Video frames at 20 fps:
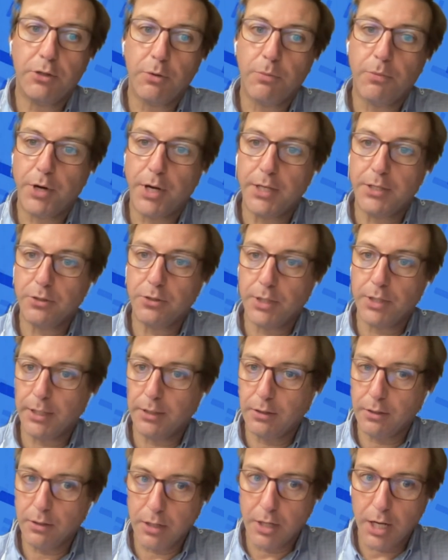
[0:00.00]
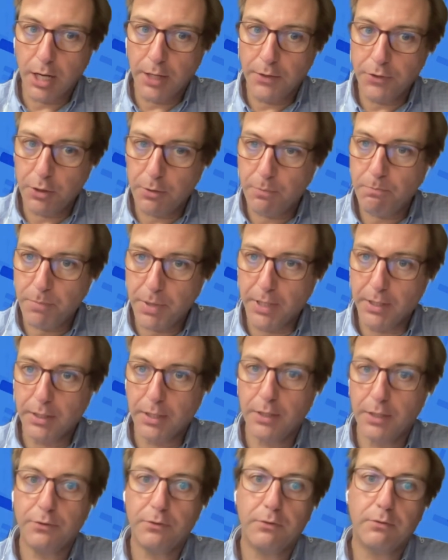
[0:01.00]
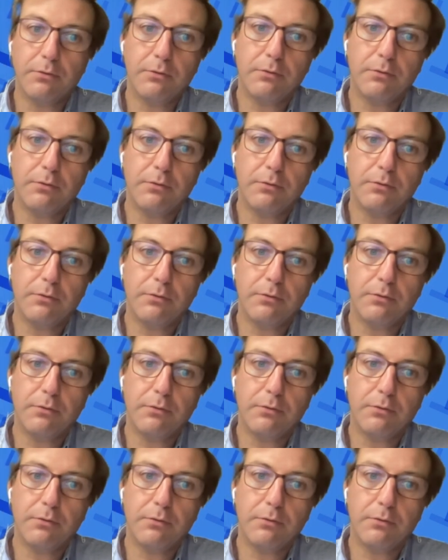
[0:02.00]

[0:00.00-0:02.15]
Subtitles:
operation that underpinned its